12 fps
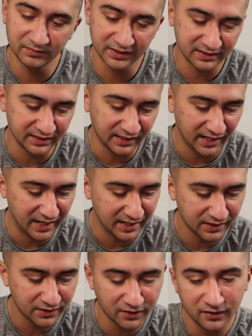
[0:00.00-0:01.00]
It's the
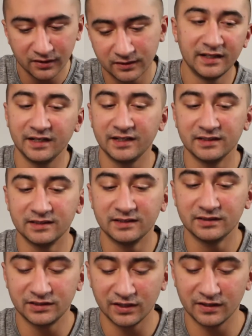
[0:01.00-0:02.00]
Anchor, and it can
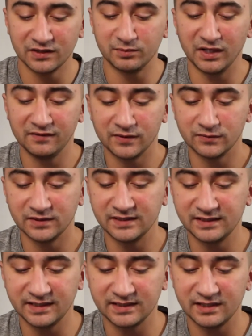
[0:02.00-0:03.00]
charge my phone
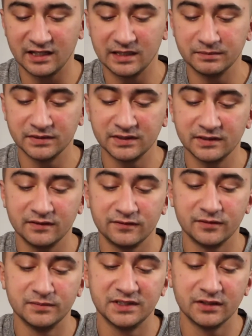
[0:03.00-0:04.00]
6 times
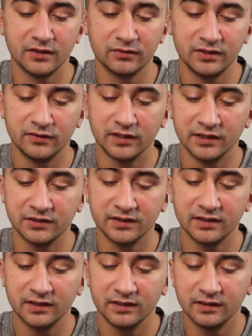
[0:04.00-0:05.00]
from 0 to
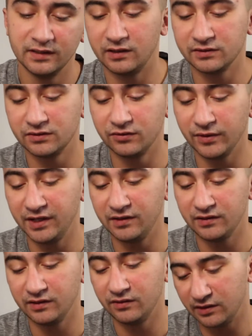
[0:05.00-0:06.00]
100. Also great,
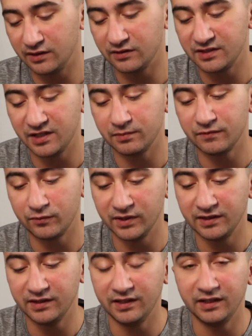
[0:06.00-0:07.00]
another tip
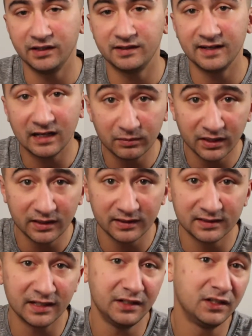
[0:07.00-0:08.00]
with the tablet
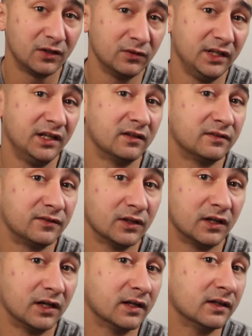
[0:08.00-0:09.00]
is that you don't need a
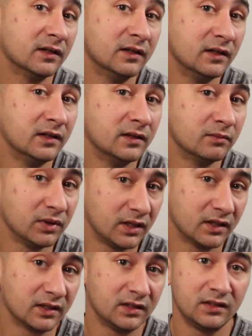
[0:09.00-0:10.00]
full-on
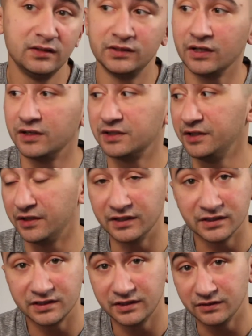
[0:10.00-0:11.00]
plug to charge it. You can
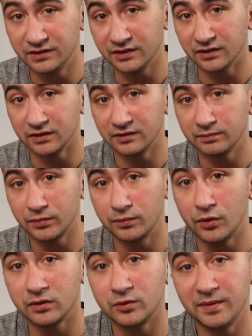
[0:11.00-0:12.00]
just use your
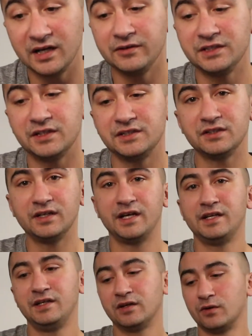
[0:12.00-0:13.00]
portable battery charger
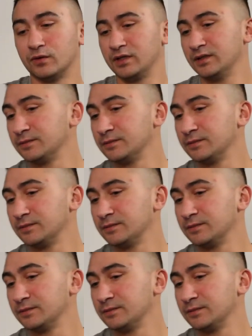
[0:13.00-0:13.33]
and your cord.